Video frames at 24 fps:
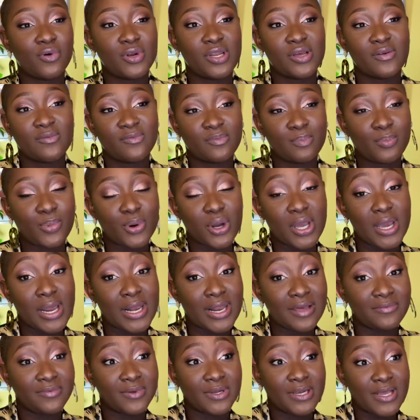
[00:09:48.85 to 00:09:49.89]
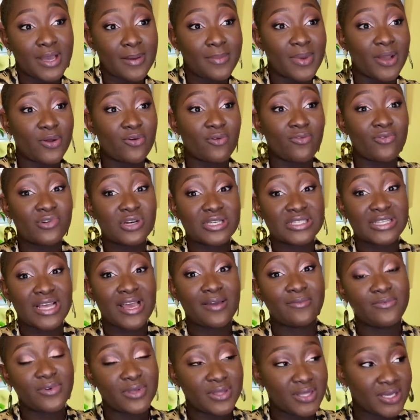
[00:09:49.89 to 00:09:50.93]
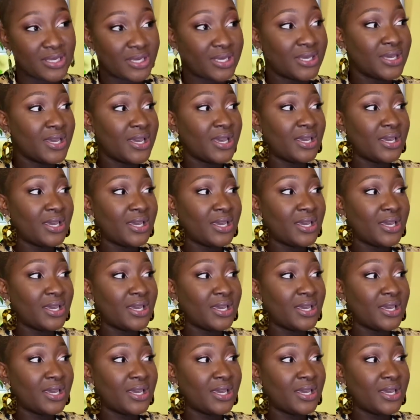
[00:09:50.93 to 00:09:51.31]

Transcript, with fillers: The Boya lavalier microphone is everything.